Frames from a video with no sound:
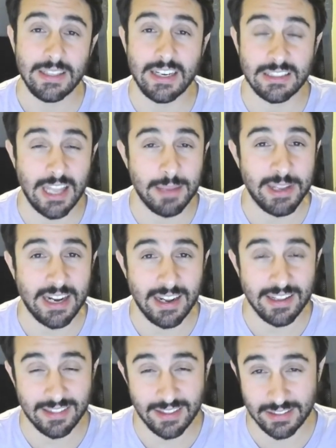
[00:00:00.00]
like
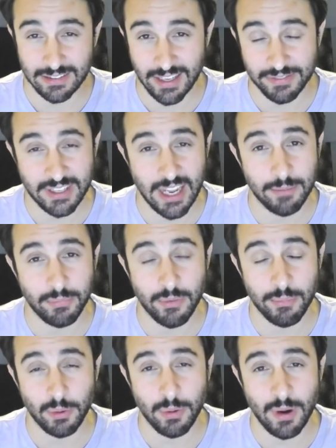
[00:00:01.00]
claiming I think life came from a